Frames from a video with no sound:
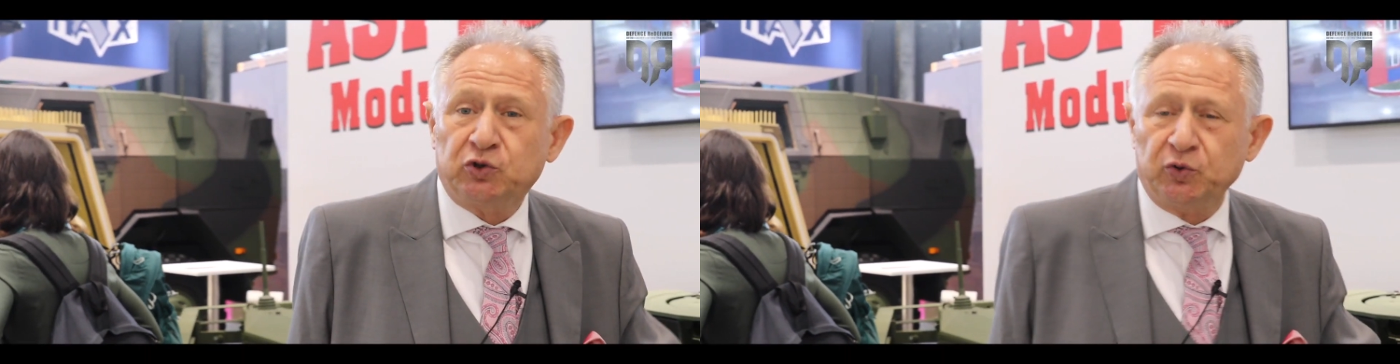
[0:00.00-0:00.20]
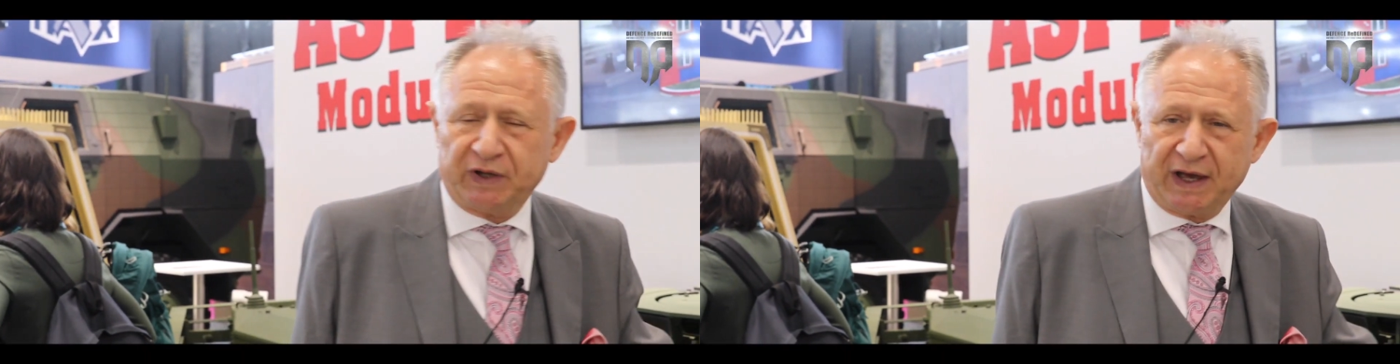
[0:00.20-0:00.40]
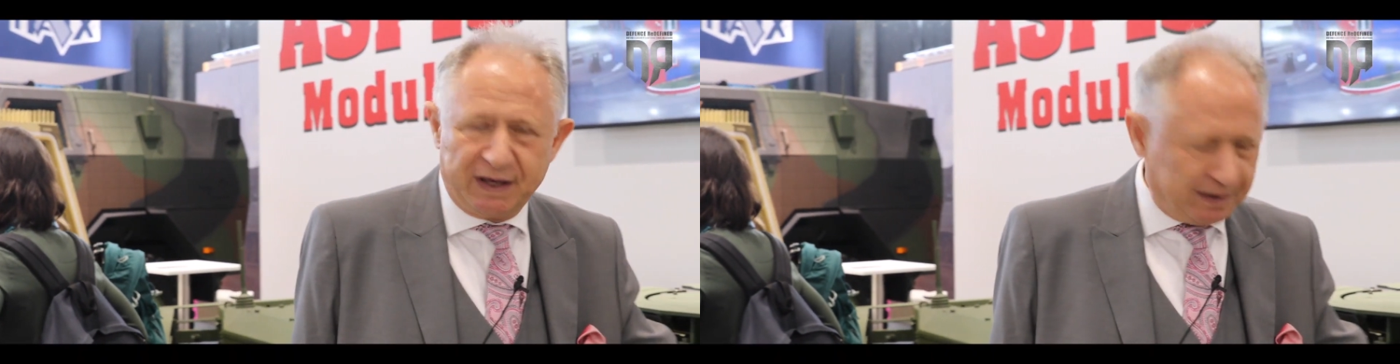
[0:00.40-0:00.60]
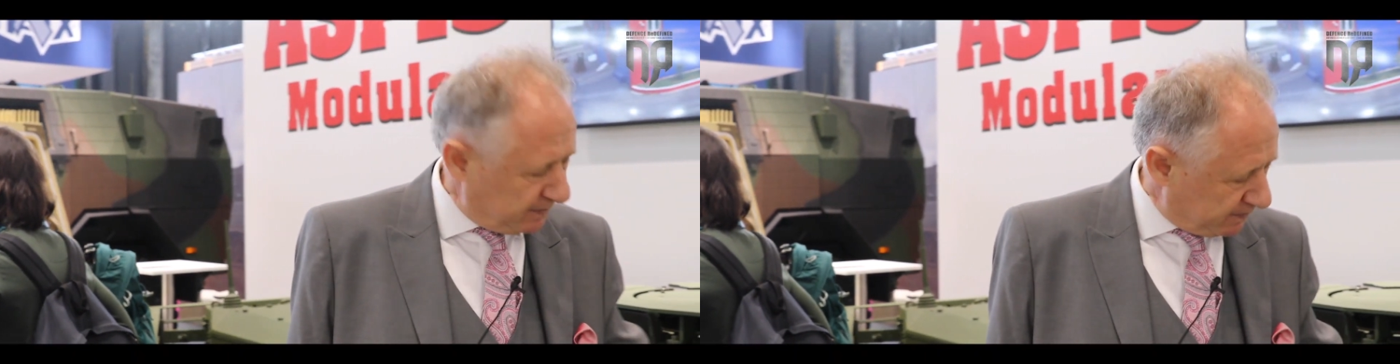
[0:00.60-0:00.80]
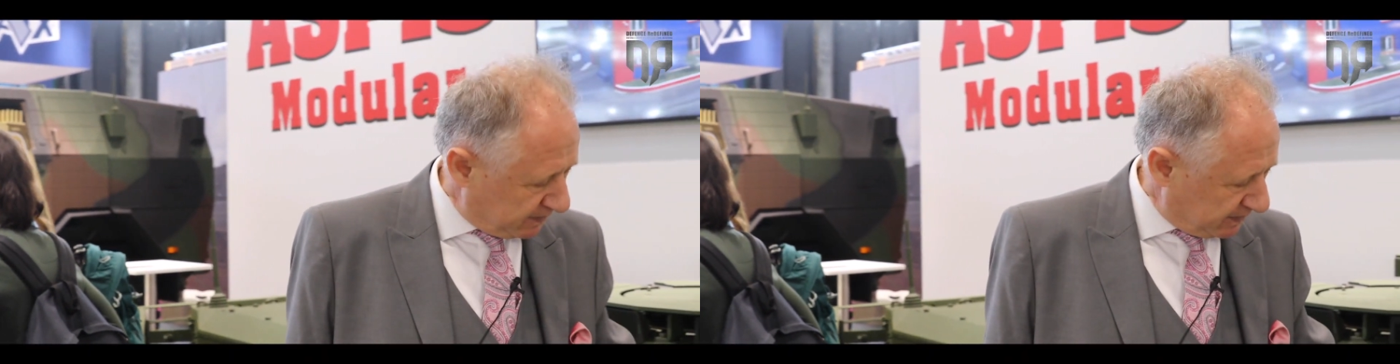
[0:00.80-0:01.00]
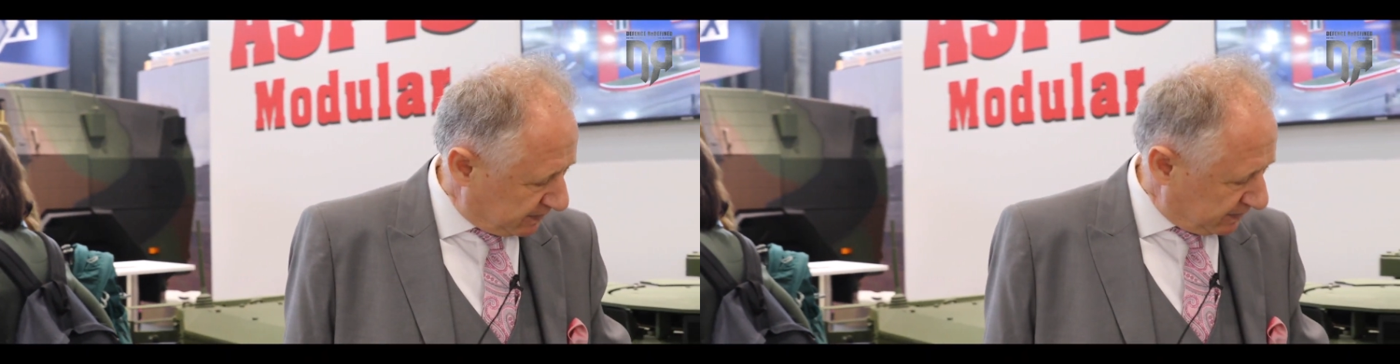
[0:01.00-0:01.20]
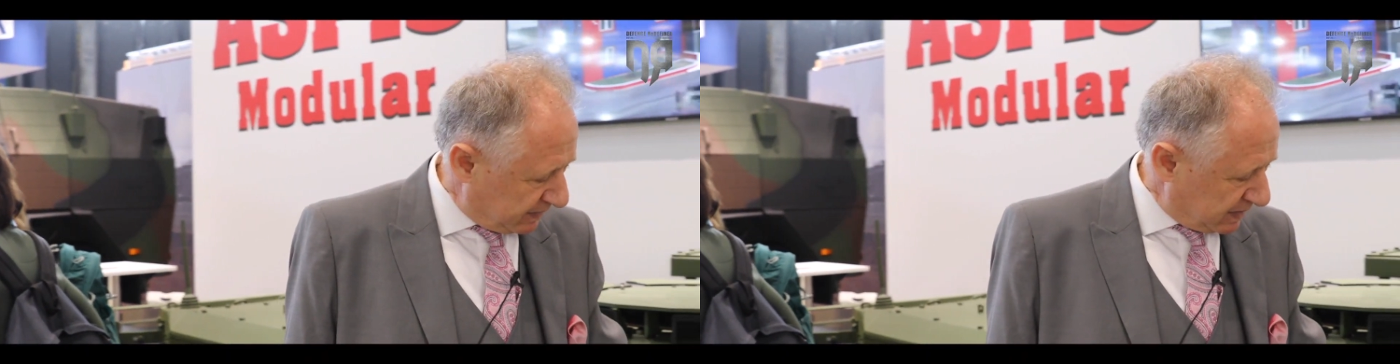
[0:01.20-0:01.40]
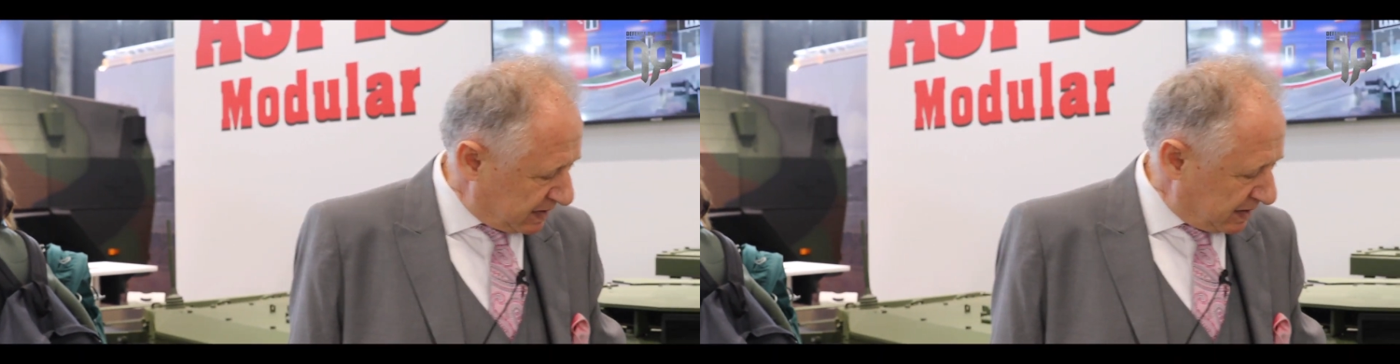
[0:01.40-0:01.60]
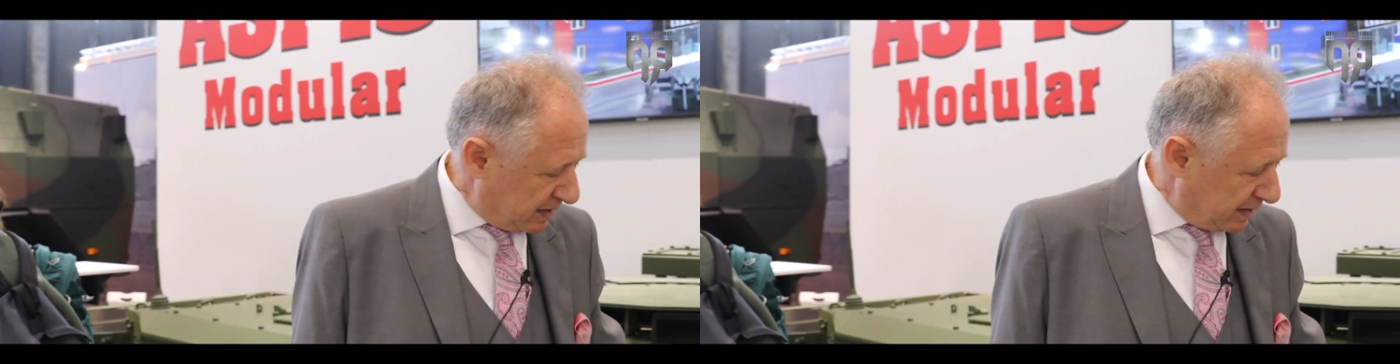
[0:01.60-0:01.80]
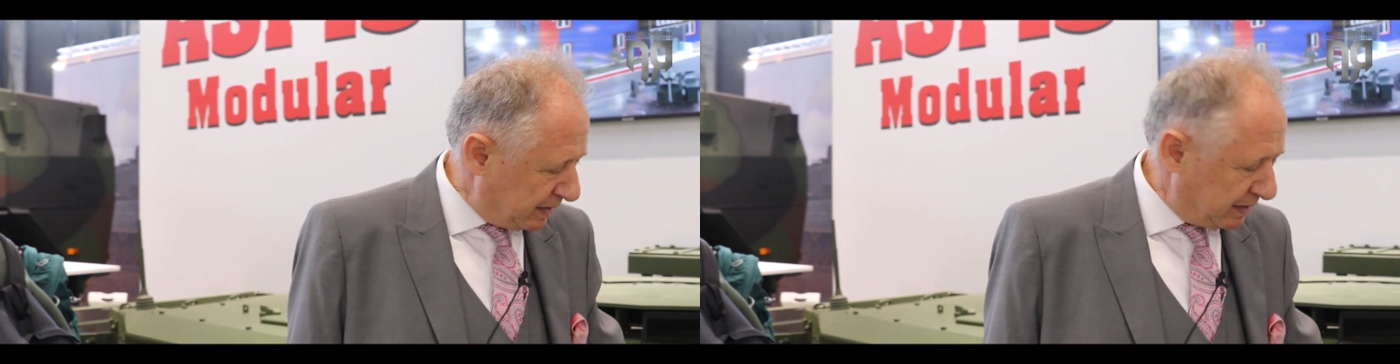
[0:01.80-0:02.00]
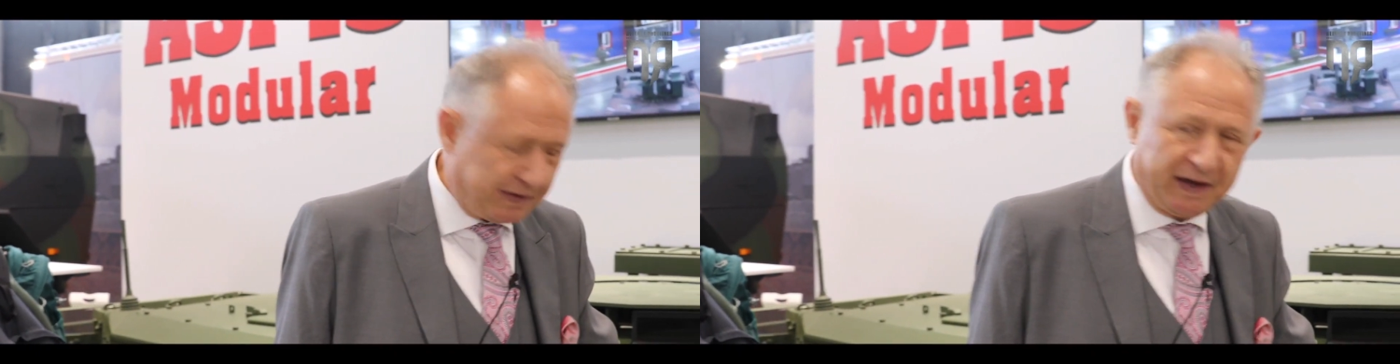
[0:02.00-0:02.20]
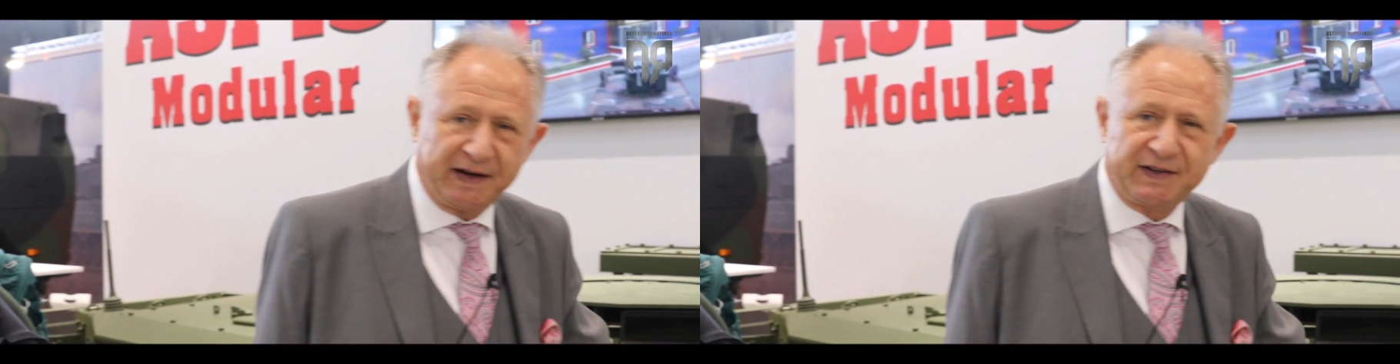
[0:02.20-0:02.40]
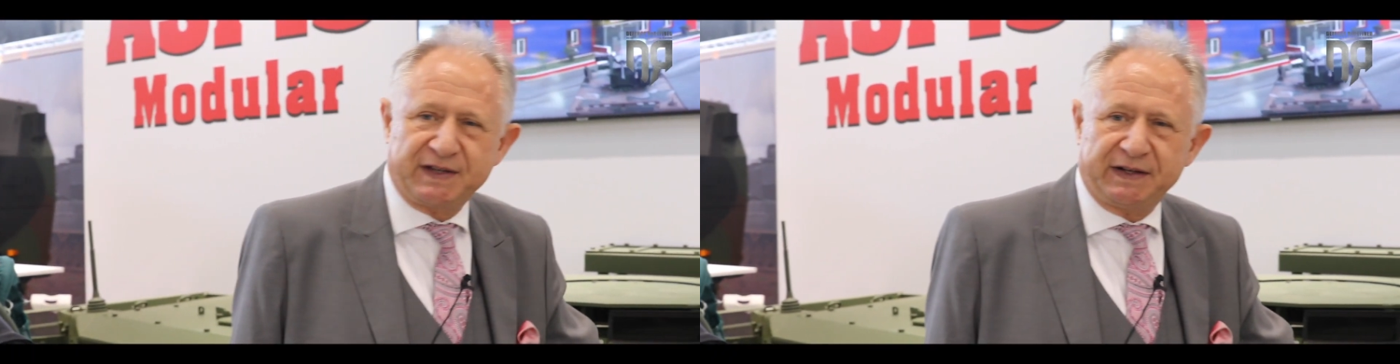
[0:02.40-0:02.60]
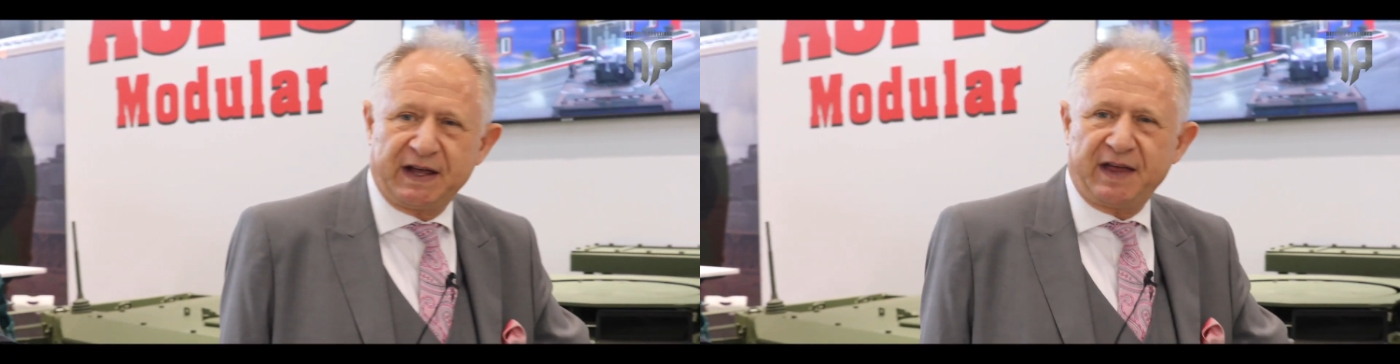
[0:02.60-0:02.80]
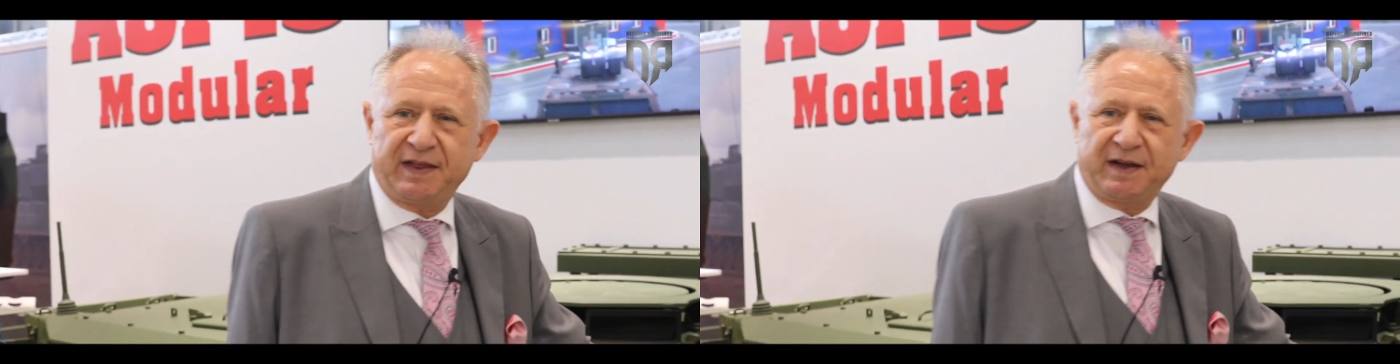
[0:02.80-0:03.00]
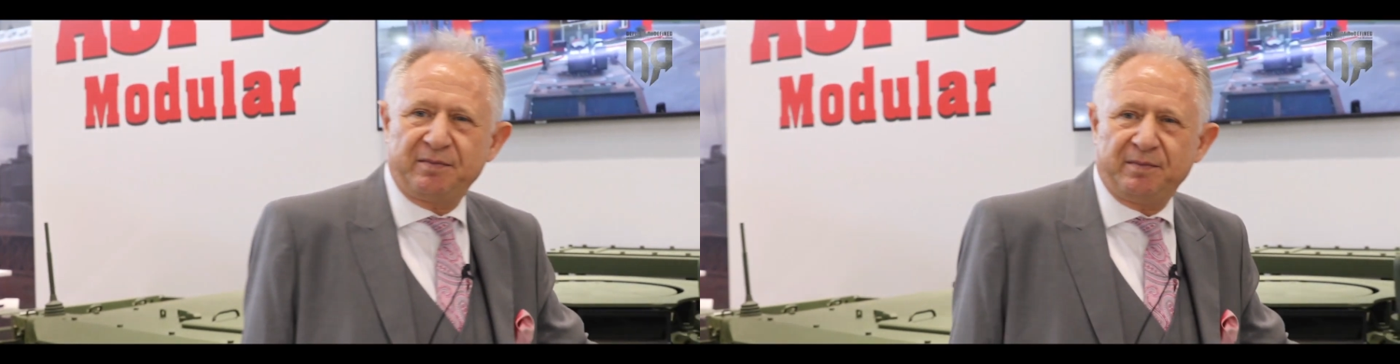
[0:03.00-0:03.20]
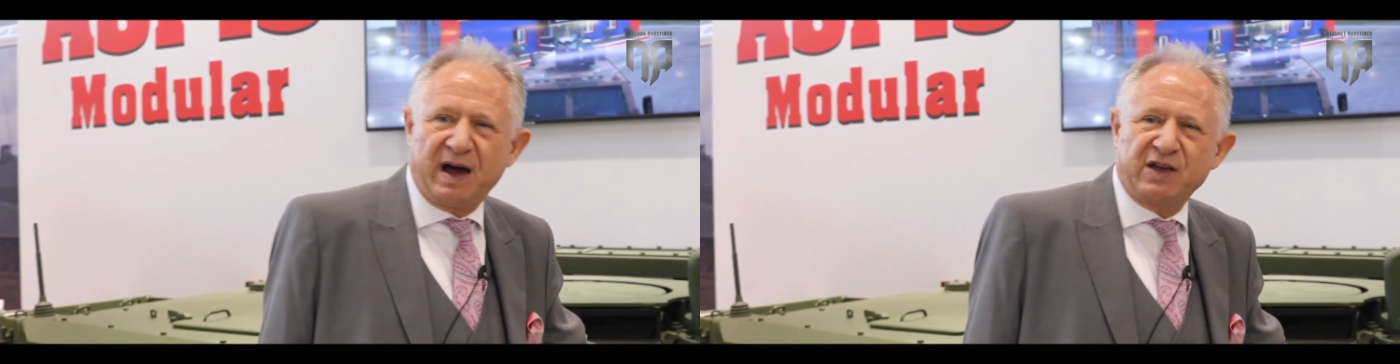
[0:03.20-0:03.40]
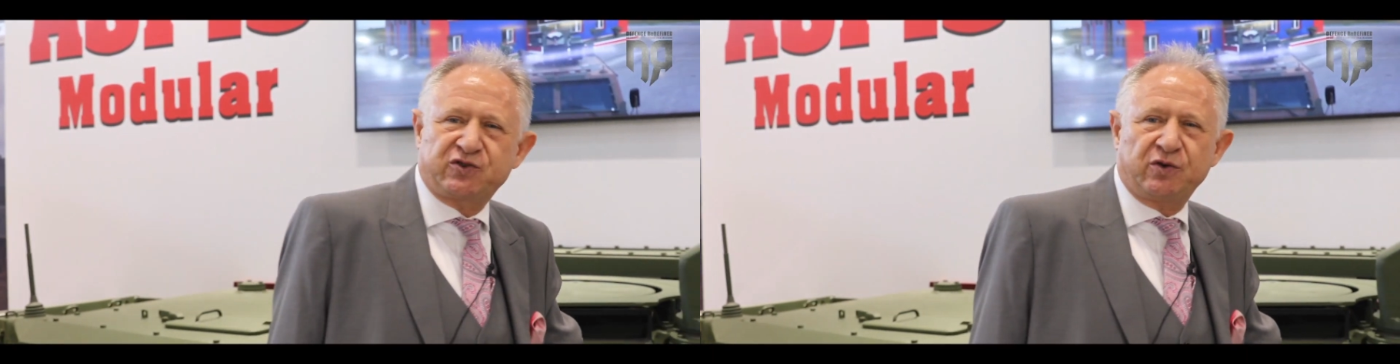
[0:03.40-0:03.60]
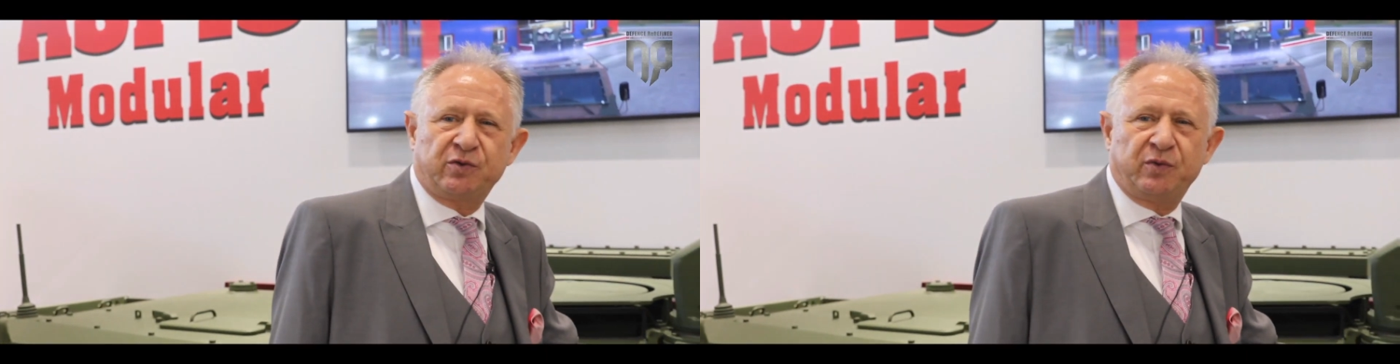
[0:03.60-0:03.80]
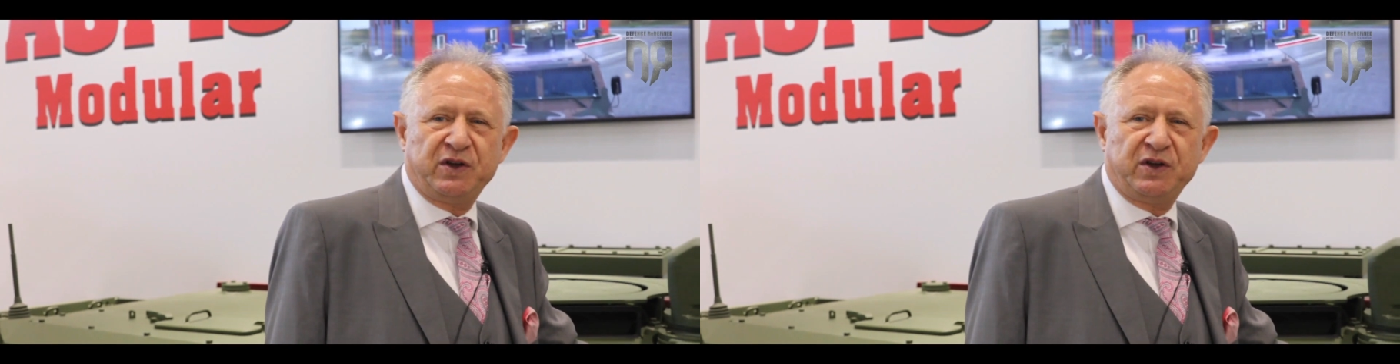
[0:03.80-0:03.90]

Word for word: Today, there is another milestone,